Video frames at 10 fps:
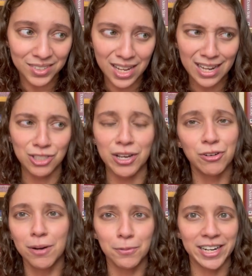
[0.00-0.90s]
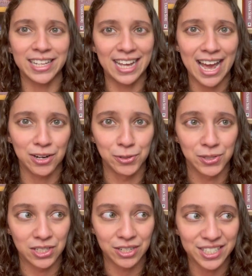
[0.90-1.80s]
And so I grew up reading the Cat Who
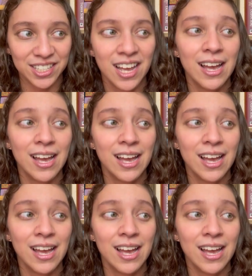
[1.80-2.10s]
series.